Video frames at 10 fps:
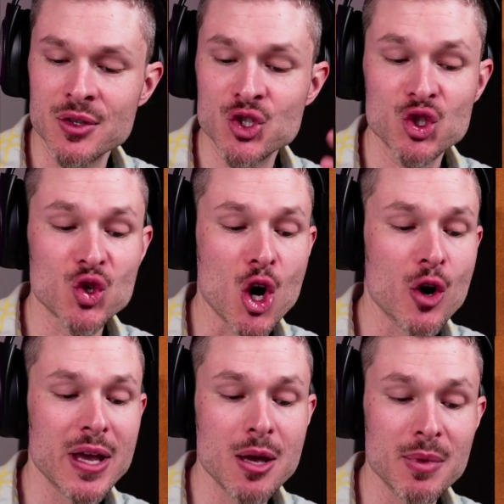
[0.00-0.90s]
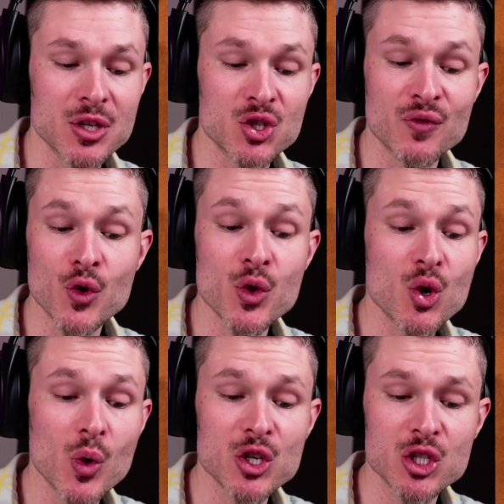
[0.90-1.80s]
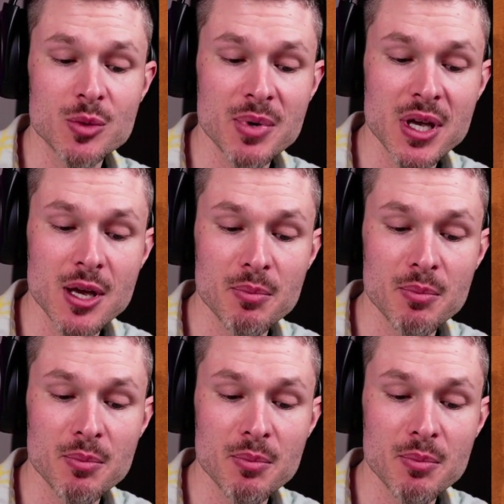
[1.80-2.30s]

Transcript: strong image of who you wish to be,